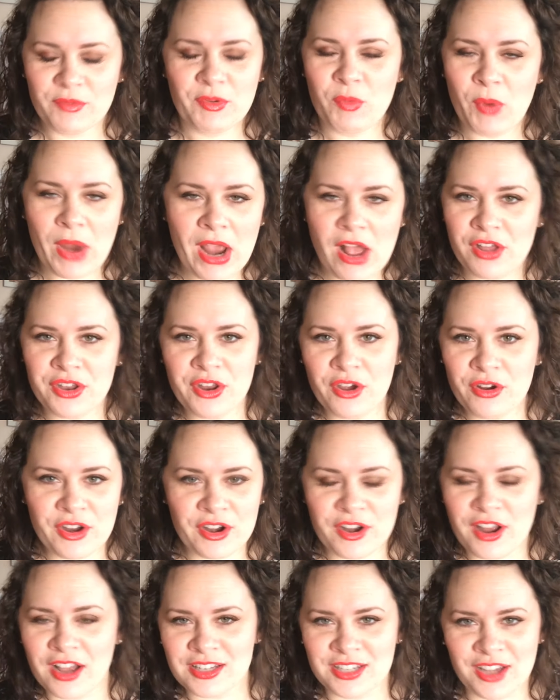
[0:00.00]
We all know
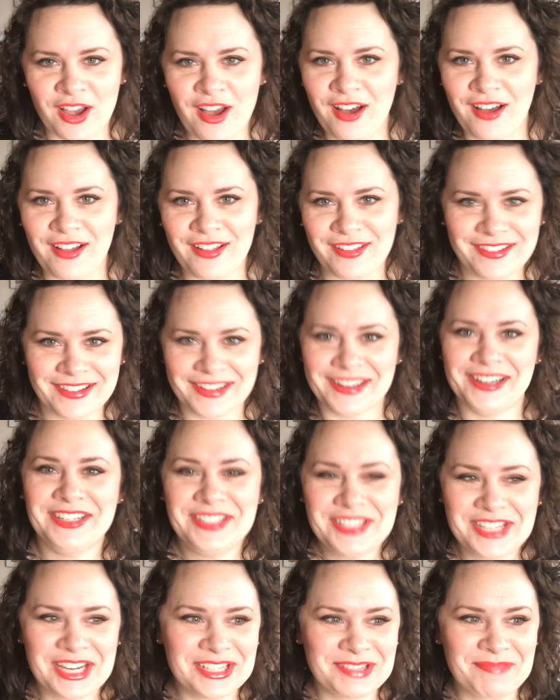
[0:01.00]
you're not tall,
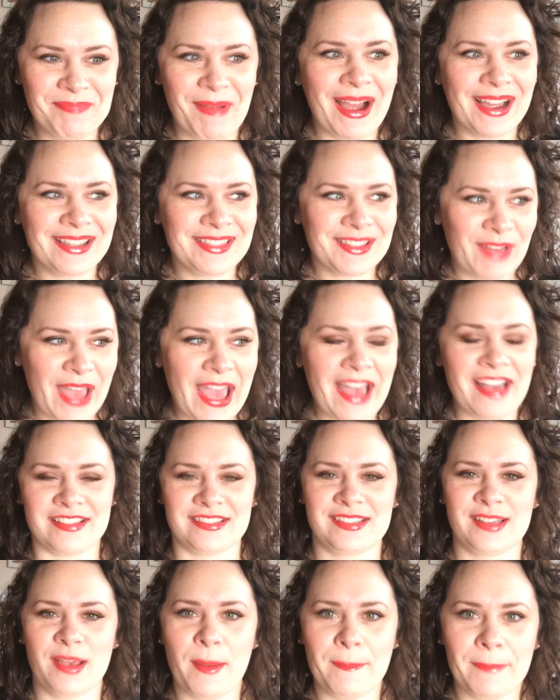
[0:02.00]
just buy the
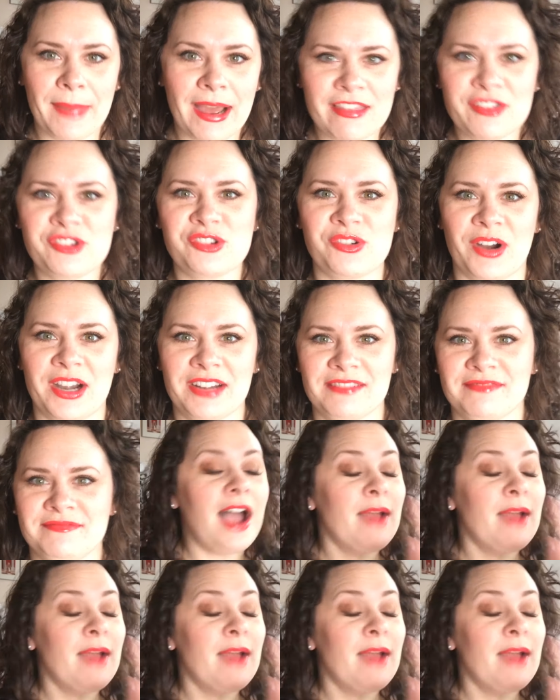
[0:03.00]
S, buy the short.